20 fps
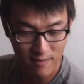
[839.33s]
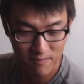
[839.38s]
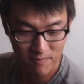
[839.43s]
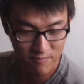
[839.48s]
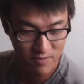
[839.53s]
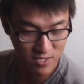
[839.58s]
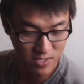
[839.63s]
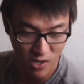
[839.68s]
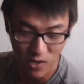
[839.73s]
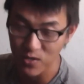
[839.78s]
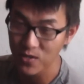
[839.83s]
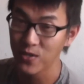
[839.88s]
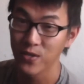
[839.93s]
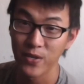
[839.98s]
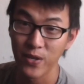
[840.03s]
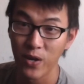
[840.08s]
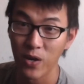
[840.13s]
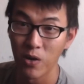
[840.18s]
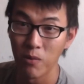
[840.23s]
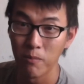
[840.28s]
Start
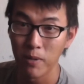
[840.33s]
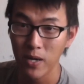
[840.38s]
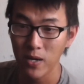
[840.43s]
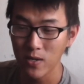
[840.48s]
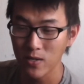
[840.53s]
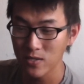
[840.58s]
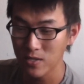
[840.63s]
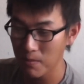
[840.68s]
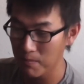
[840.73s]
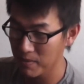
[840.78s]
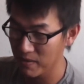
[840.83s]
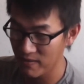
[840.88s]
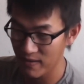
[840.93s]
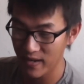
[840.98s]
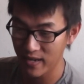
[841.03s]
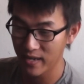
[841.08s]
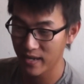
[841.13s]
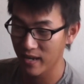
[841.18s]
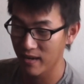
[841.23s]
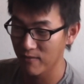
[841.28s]
tuning your own bows. Be
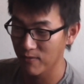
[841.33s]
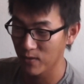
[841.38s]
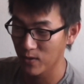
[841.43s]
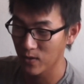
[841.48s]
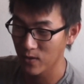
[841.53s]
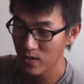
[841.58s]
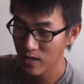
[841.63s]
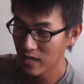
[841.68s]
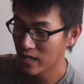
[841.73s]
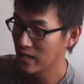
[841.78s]
very careful.